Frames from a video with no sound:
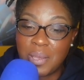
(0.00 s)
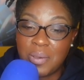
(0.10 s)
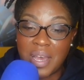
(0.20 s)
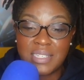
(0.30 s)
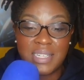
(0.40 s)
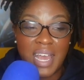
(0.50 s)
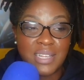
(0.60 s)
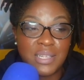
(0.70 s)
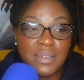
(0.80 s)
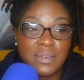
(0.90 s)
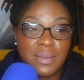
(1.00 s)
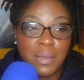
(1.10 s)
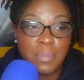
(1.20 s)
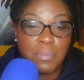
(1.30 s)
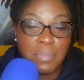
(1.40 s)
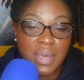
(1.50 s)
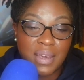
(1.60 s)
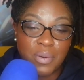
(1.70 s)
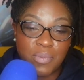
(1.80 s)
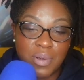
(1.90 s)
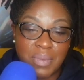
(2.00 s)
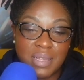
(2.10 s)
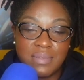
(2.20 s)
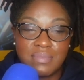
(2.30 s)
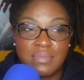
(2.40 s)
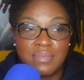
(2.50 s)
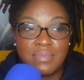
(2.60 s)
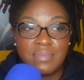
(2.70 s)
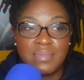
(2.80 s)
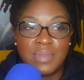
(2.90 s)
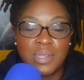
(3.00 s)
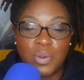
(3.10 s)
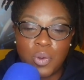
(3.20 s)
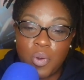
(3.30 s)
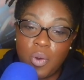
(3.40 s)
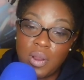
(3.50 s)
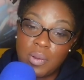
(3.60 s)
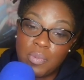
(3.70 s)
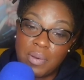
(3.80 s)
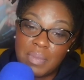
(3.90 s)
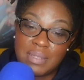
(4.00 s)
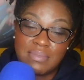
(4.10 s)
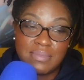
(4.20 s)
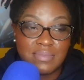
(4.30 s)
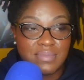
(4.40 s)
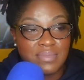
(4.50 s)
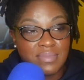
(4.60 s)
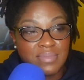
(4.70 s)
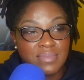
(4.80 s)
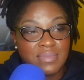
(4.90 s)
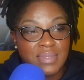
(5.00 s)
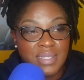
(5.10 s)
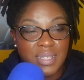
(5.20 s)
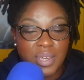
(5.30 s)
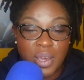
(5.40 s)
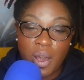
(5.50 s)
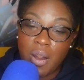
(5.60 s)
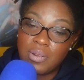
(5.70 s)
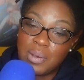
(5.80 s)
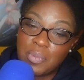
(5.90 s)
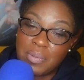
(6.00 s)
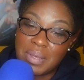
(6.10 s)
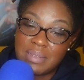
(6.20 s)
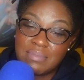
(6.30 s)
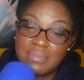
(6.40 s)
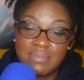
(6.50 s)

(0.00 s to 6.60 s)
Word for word: You actually had to pick a woman Court a woman. Call a woman.